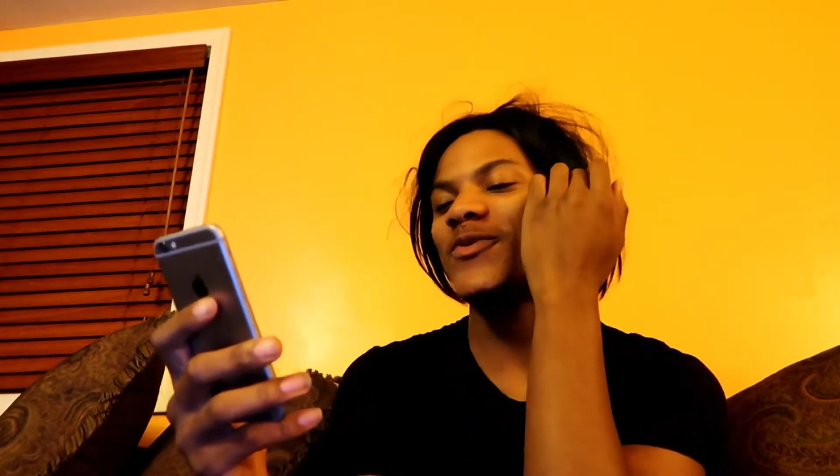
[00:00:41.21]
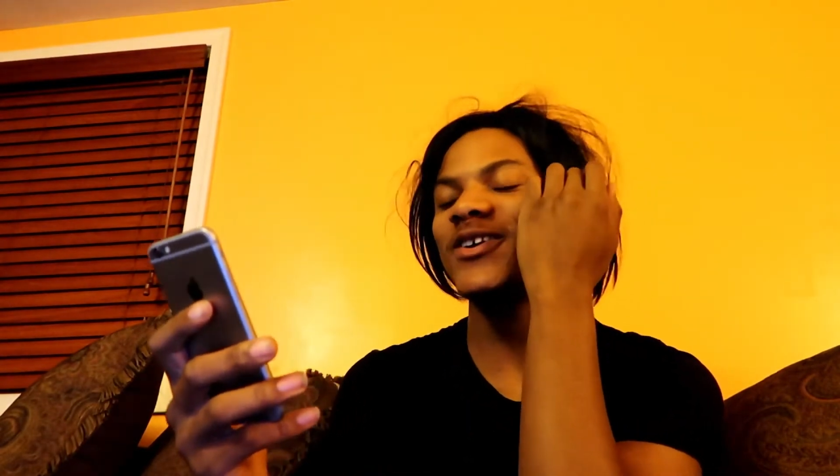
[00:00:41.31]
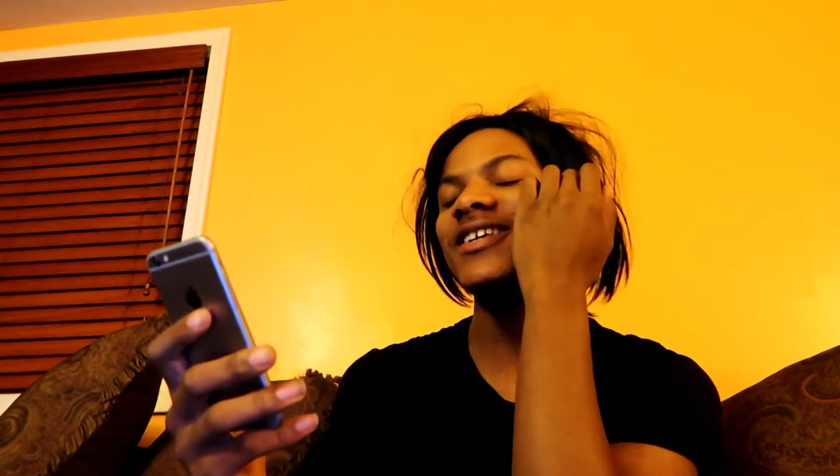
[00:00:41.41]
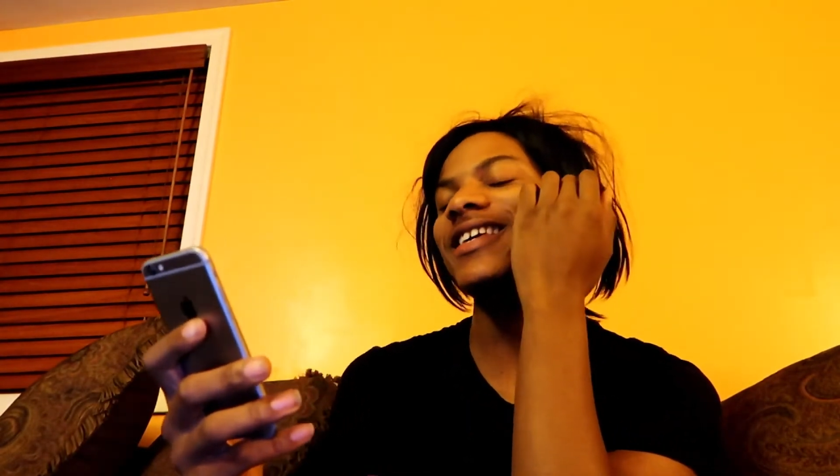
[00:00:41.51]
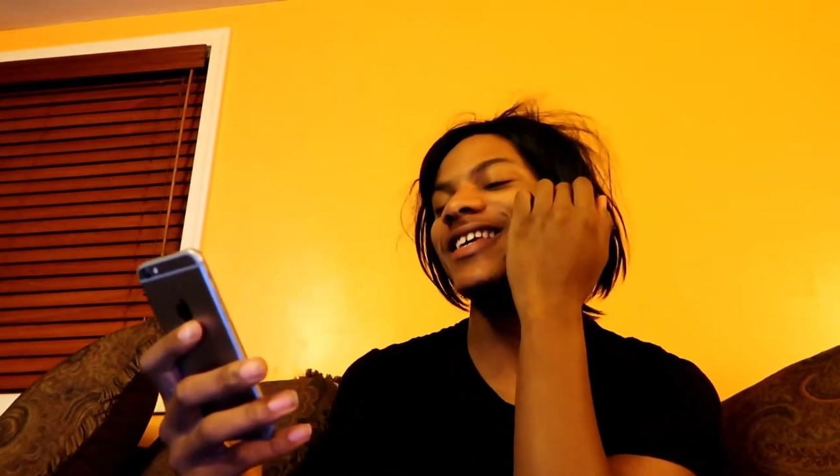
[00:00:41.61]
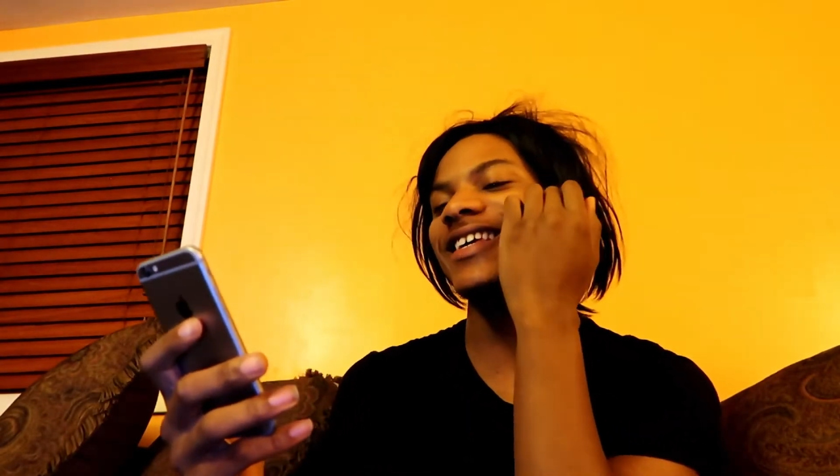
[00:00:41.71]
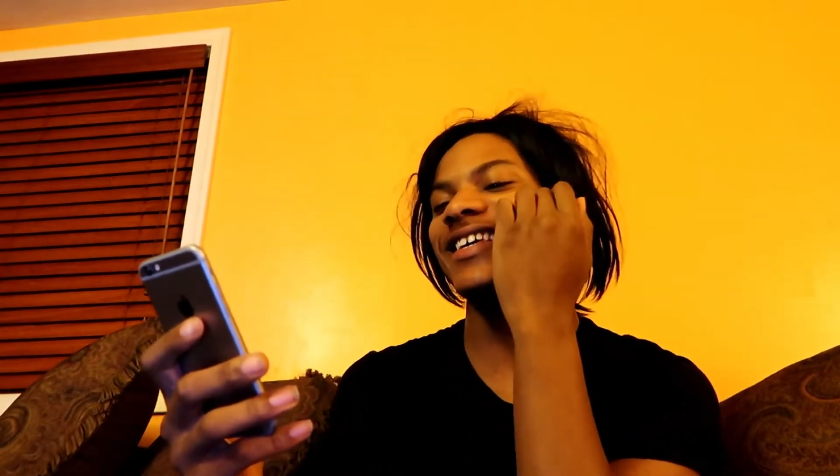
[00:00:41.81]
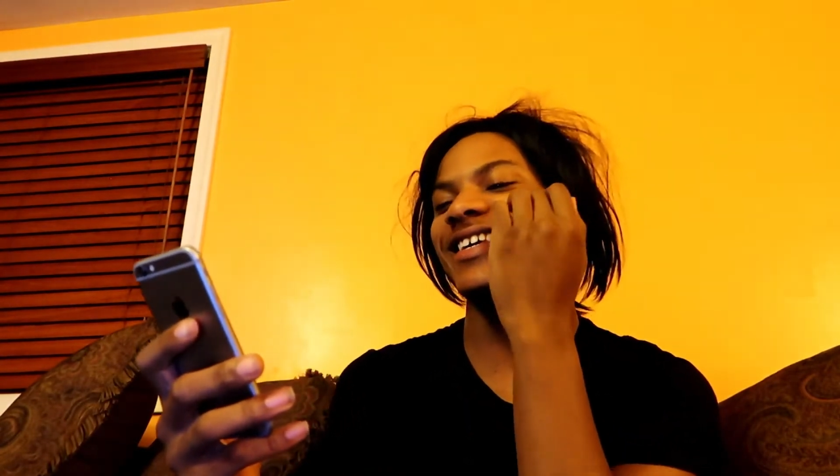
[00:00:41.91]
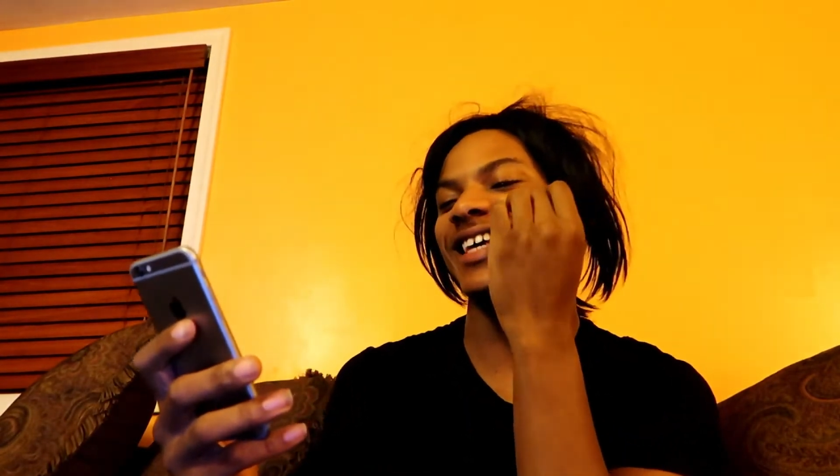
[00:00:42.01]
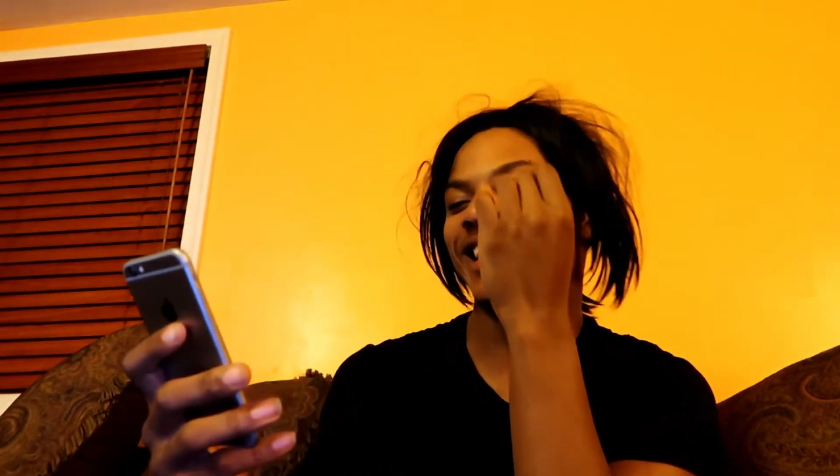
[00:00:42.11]
work
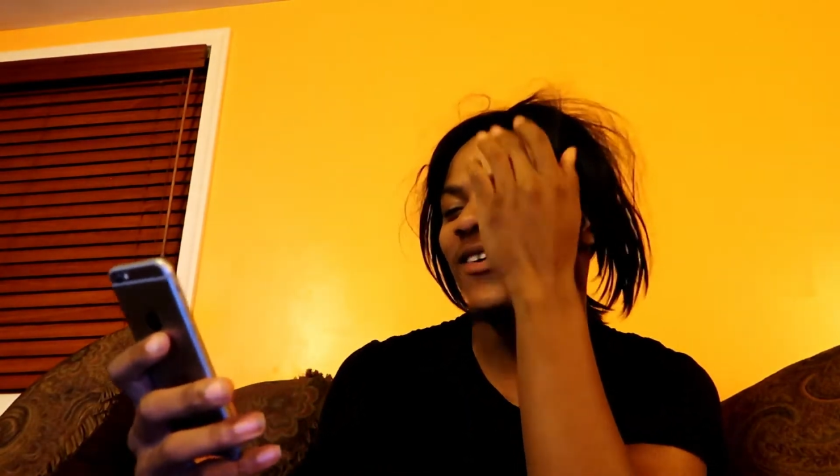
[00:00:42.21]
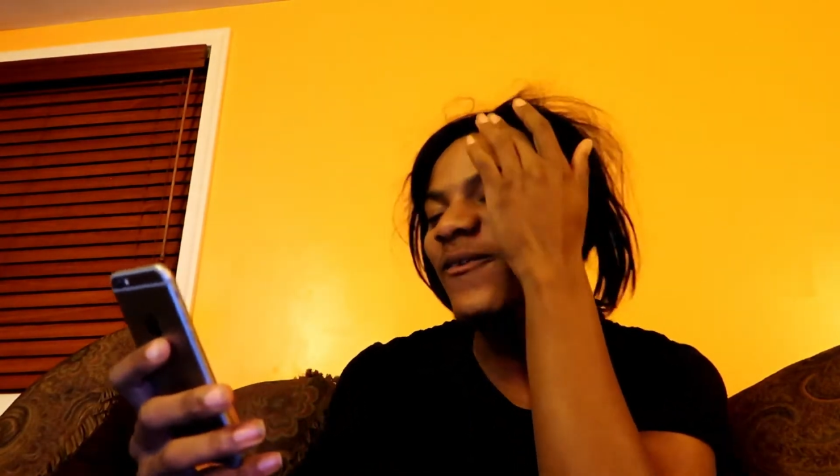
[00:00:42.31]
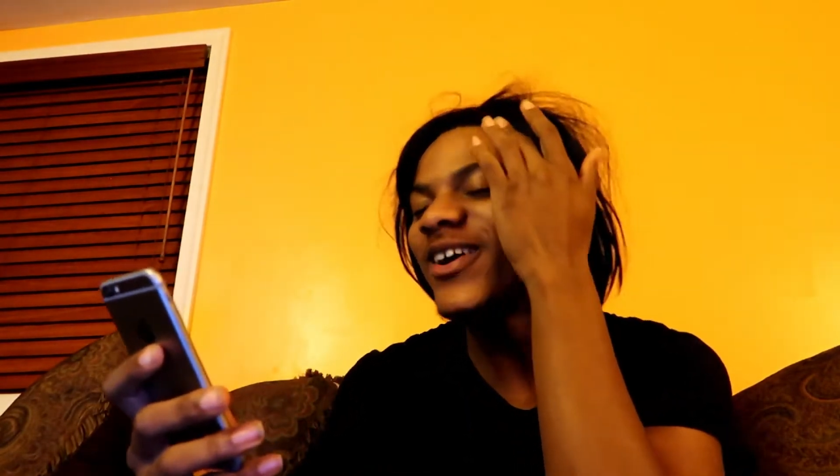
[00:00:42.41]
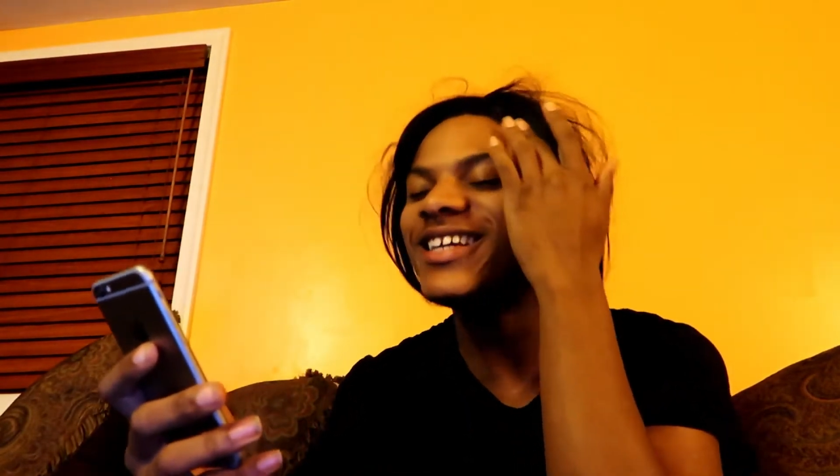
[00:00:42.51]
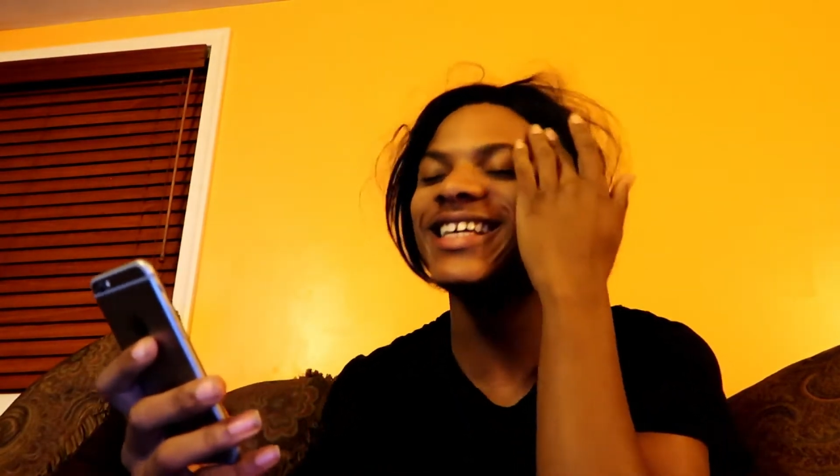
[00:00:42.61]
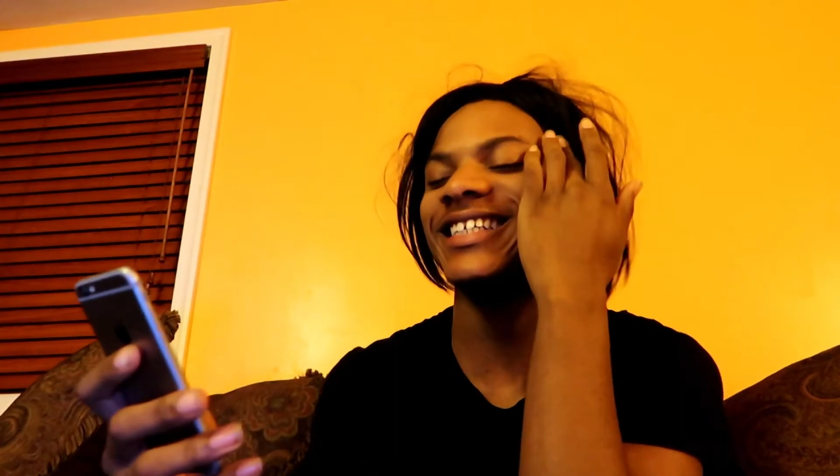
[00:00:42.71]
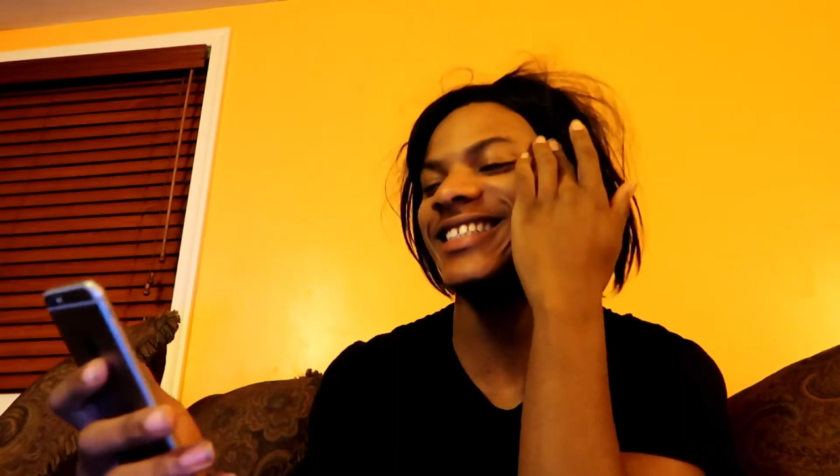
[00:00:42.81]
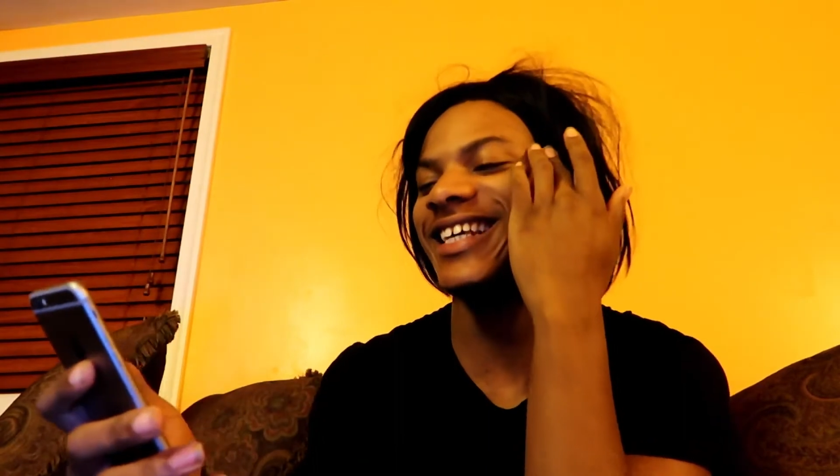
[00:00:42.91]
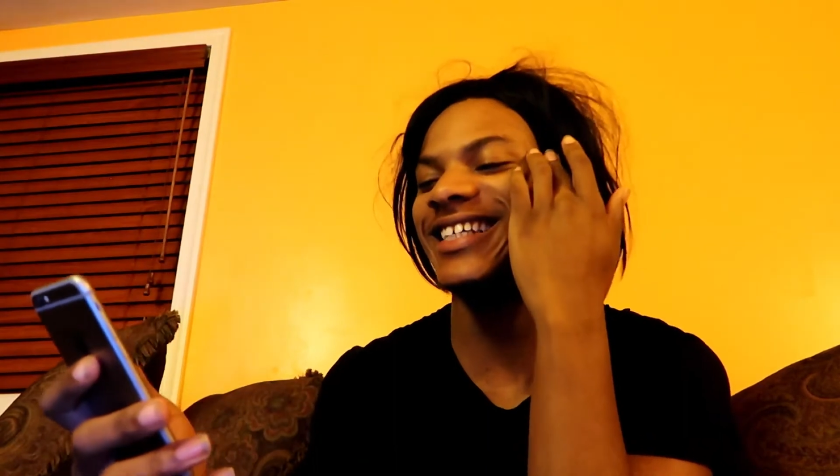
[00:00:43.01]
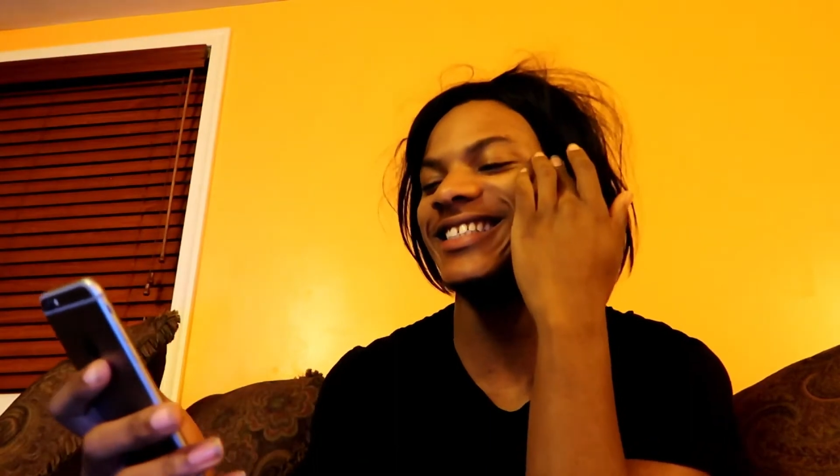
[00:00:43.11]
it,
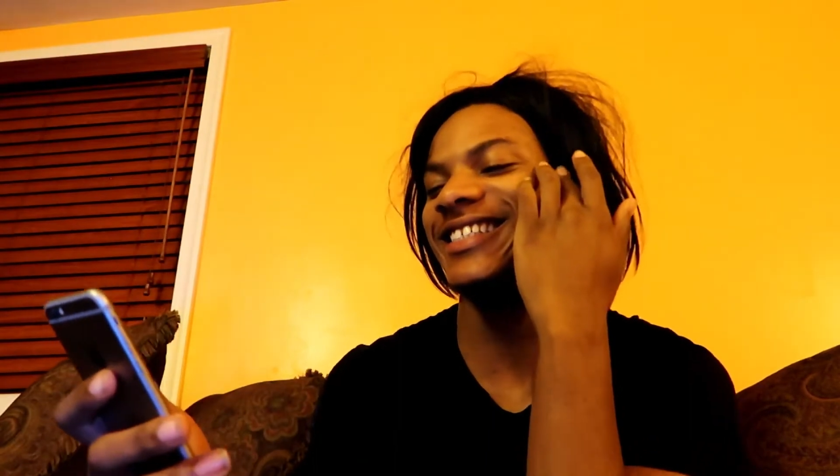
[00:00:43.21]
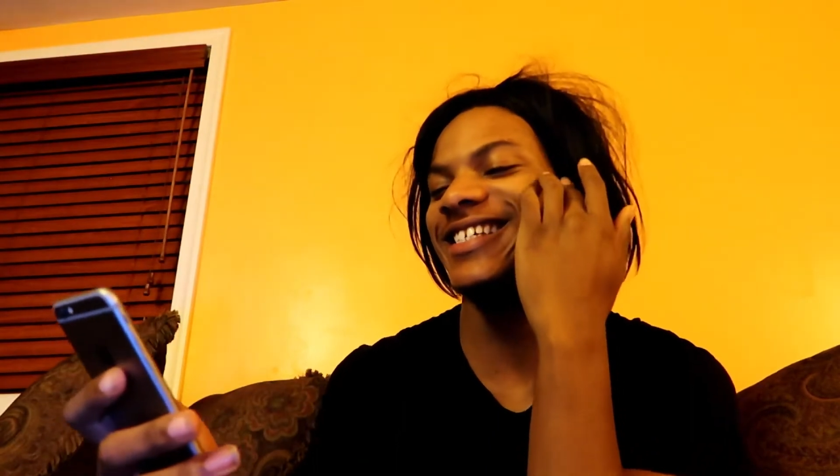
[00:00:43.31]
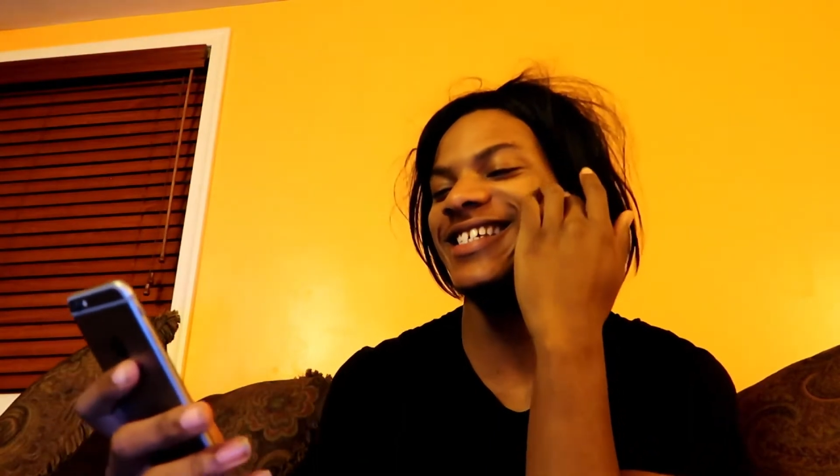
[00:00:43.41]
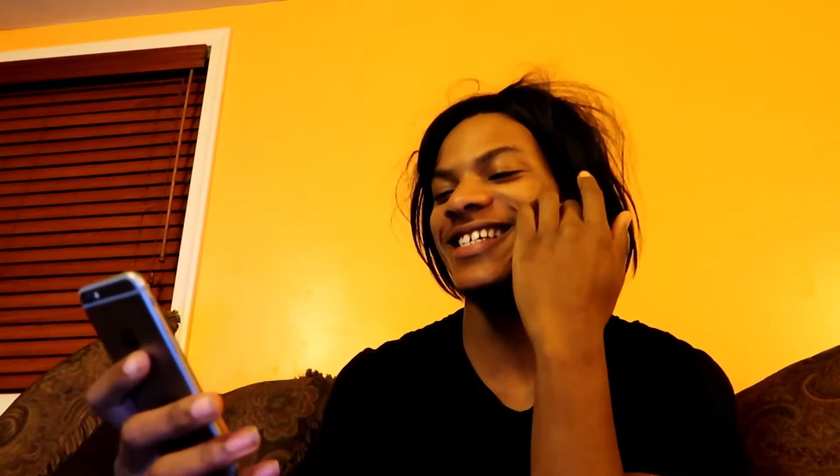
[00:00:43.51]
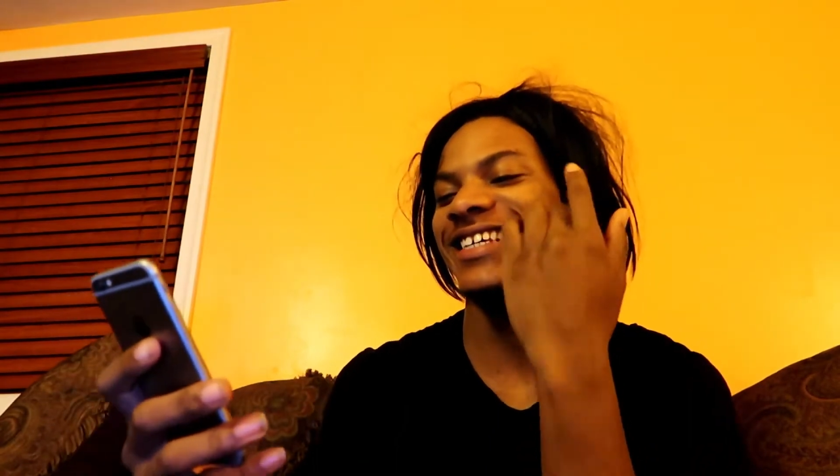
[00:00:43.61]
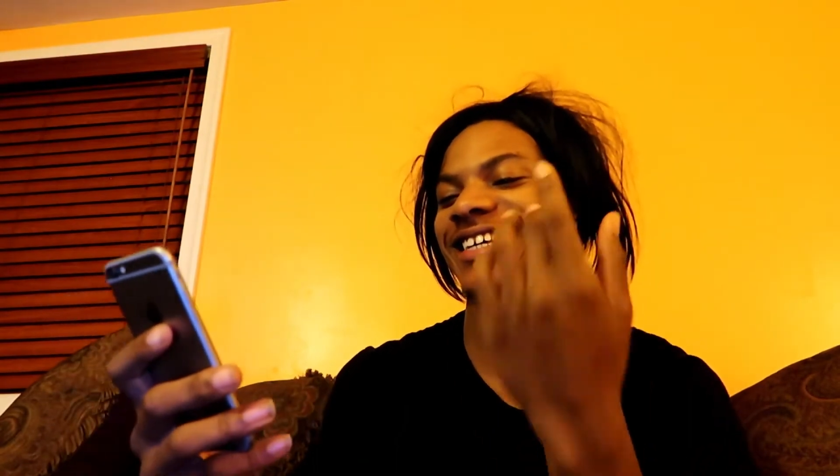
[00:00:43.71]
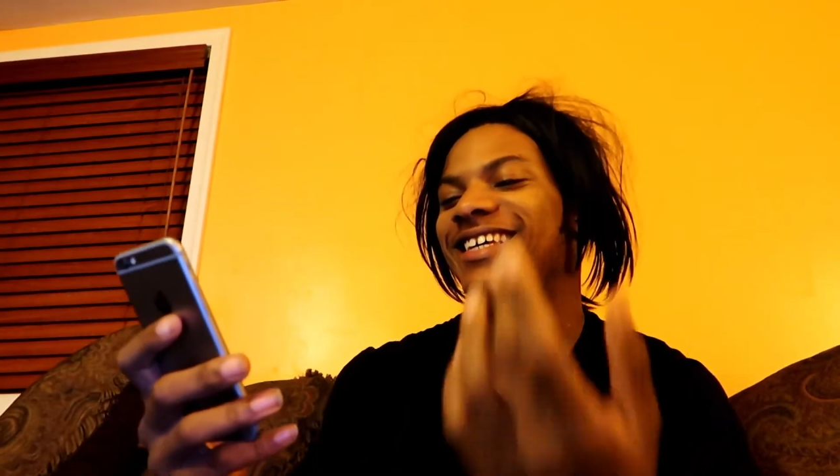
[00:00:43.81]
sexy.